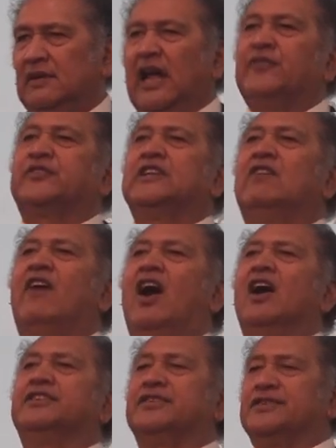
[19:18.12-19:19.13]
Lift your
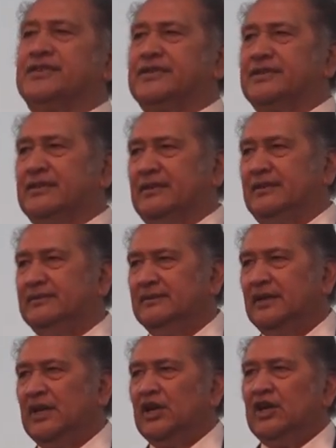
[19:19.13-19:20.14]
voice.
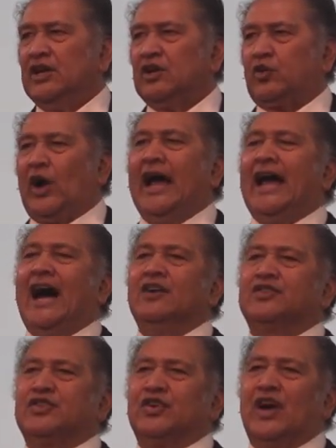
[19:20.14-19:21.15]
Cry
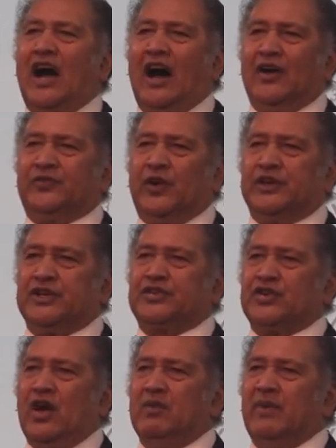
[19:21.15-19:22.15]
out to God for
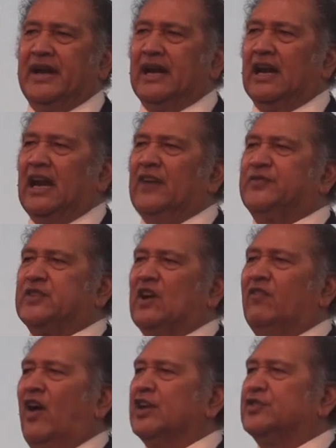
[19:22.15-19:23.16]
discernment and lift
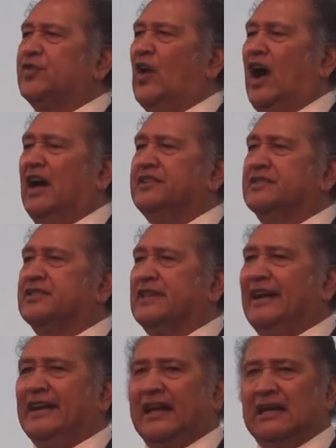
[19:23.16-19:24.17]
your voice for
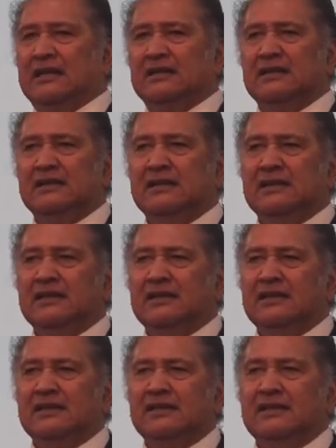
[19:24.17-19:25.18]
understanding.
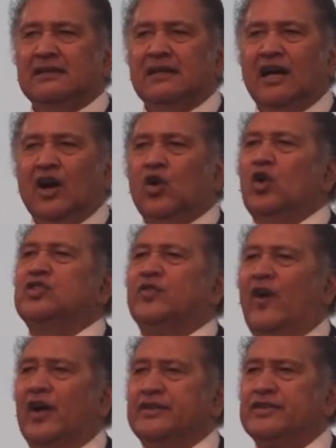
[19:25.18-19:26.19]
Whose
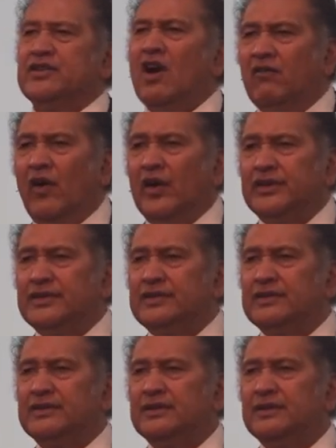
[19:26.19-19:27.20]
voice? Your
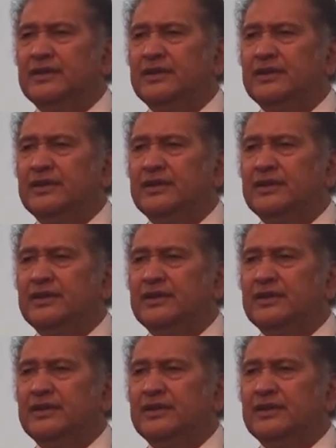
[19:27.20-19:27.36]
voice.